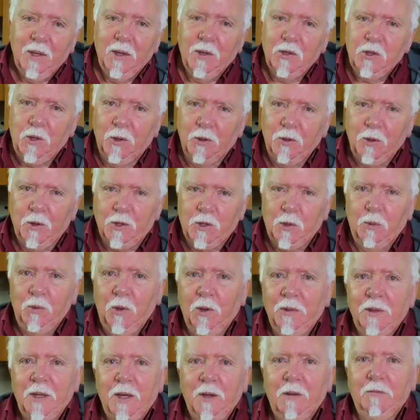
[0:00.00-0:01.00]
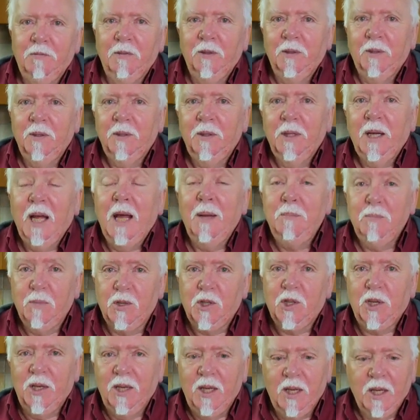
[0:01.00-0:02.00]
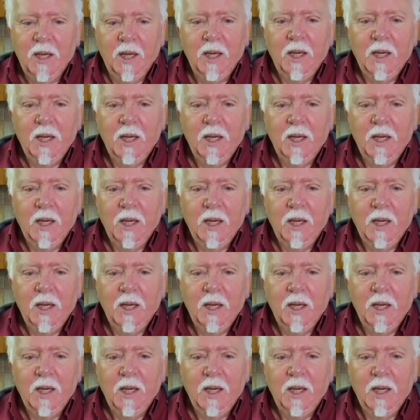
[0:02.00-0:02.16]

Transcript: So you've got to run the oven empty